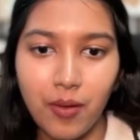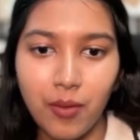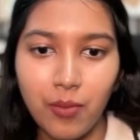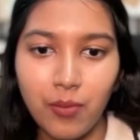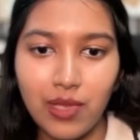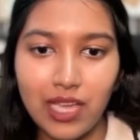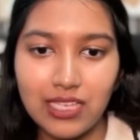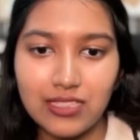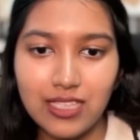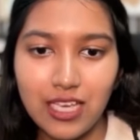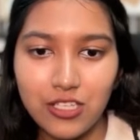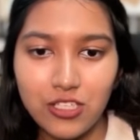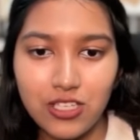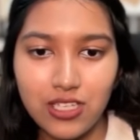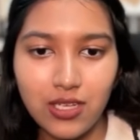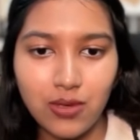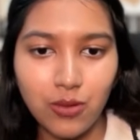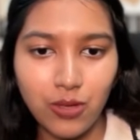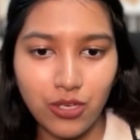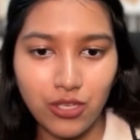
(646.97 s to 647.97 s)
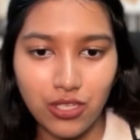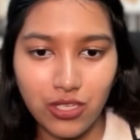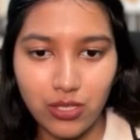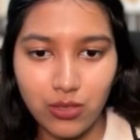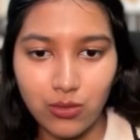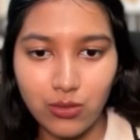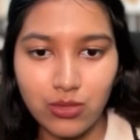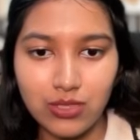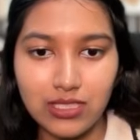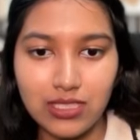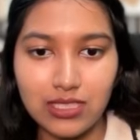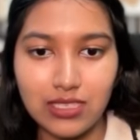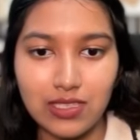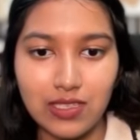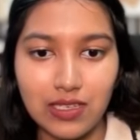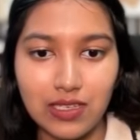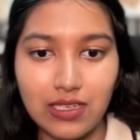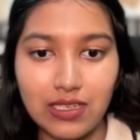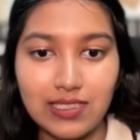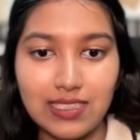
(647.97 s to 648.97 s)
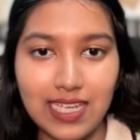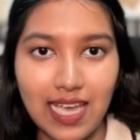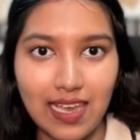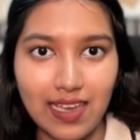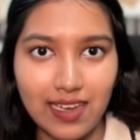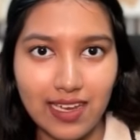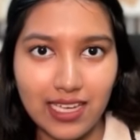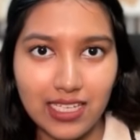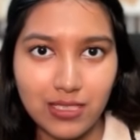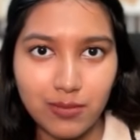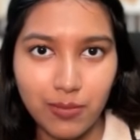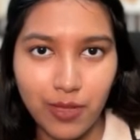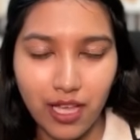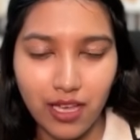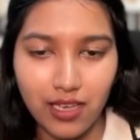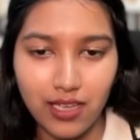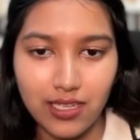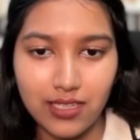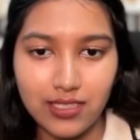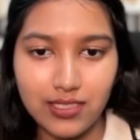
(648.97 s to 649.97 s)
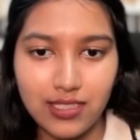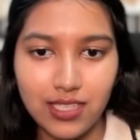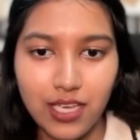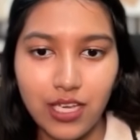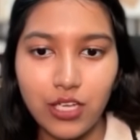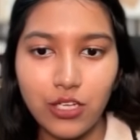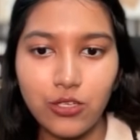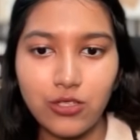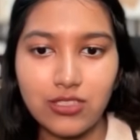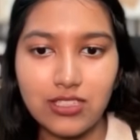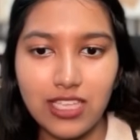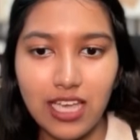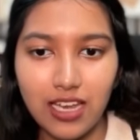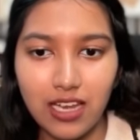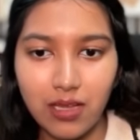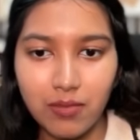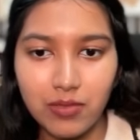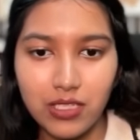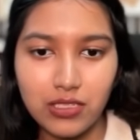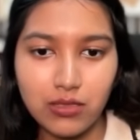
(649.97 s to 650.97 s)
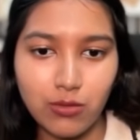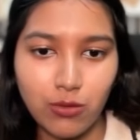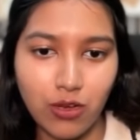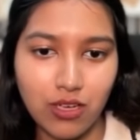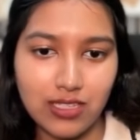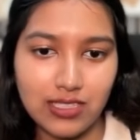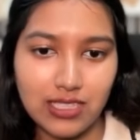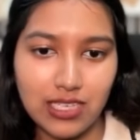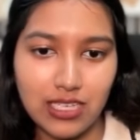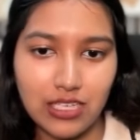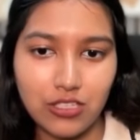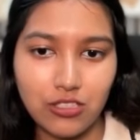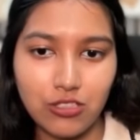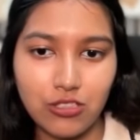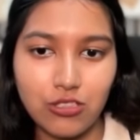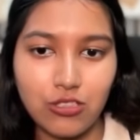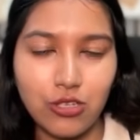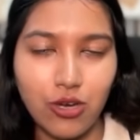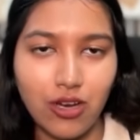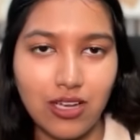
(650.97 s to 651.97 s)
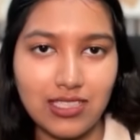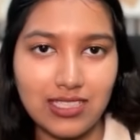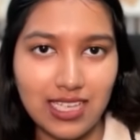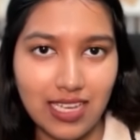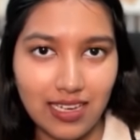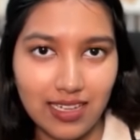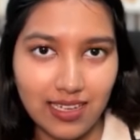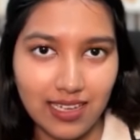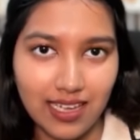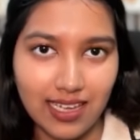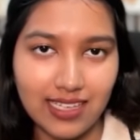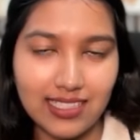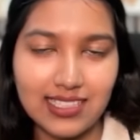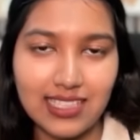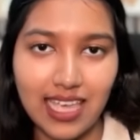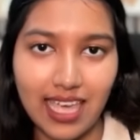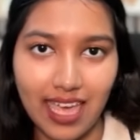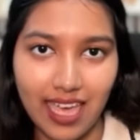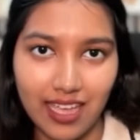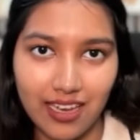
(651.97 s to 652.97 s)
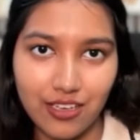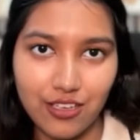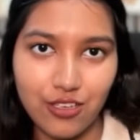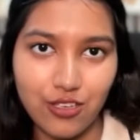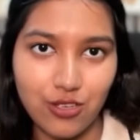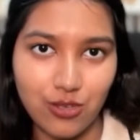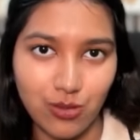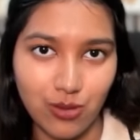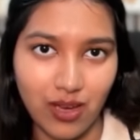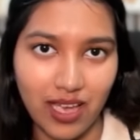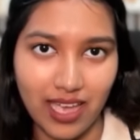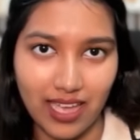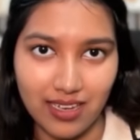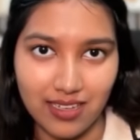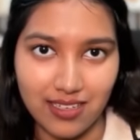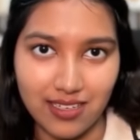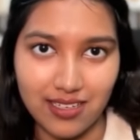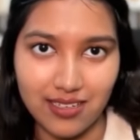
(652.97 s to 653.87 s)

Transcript: We essentially want to use the Telnyx plugins to set up this voice agent on Telnyx end to end.